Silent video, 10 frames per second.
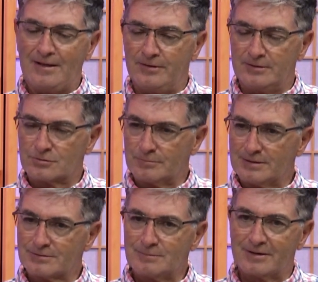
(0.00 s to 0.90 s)
the
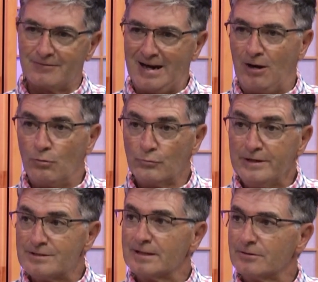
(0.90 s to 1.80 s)
tremendous amount of
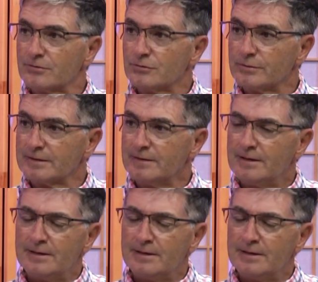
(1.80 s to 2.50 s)
outreach that they're doing.